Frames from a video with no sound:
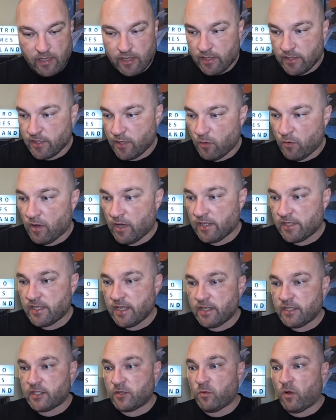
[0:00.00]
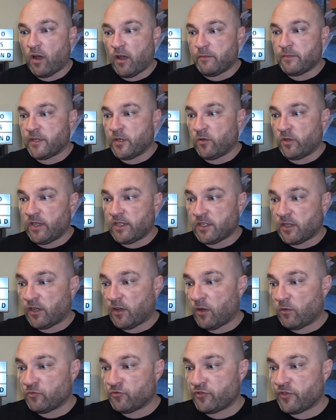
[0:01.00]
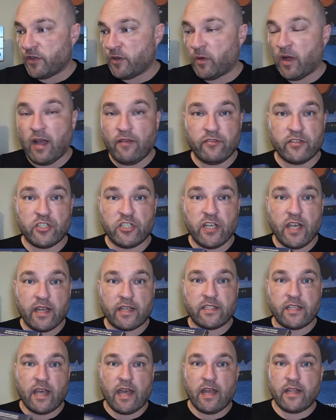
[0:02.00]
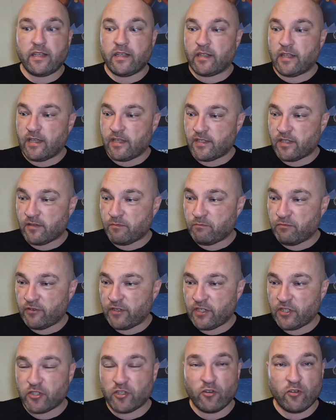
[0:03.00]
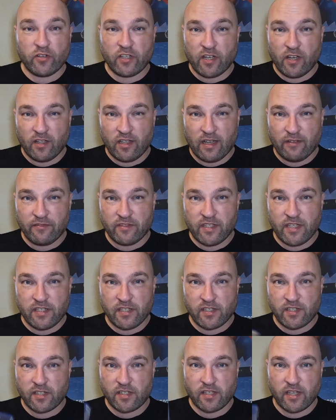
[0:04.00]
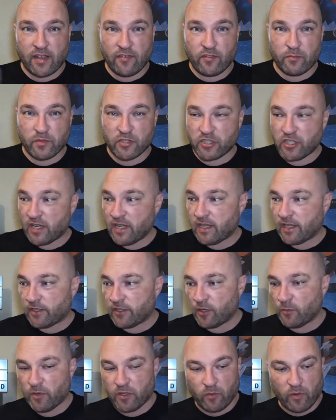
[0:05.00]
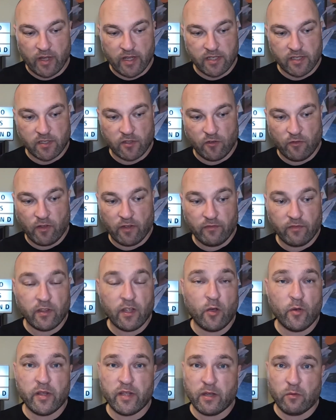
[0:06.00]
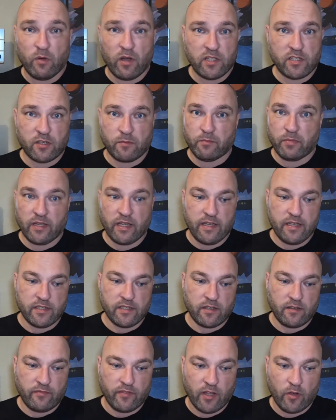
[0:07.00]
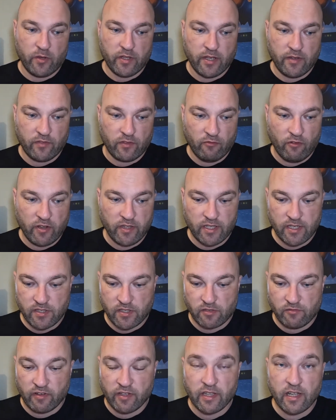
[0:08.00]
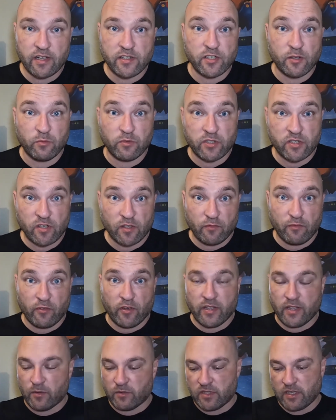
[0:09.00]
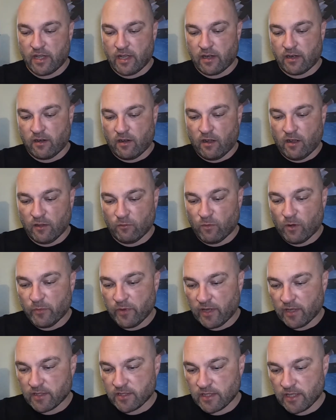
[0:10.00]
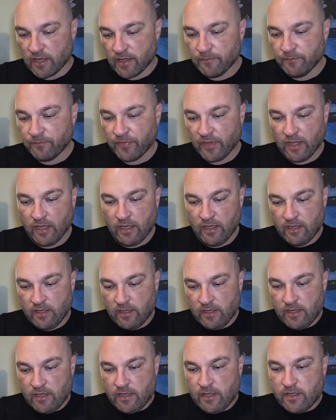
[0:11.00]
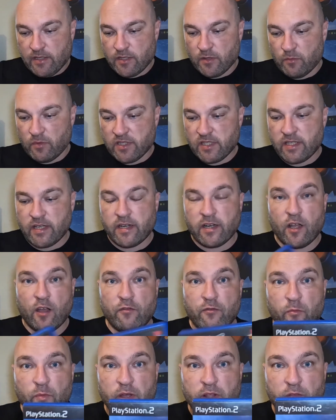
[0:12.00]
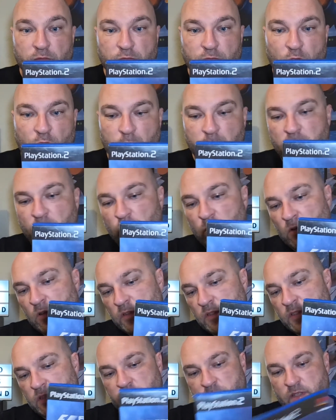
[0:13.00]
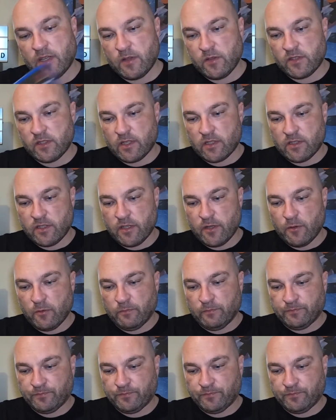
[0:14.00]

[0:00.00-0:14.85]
So essentially what I'm doing is I'm going through. I haven't checked any of these. I'm pretty sure they all have discs because I get them a shake and you by the weight and stuff. I've no idea what's complete. I've no idea if the right discs are in there, so we're just going to find out together all of what we got today. So we'll start off with Formula One two thousand two.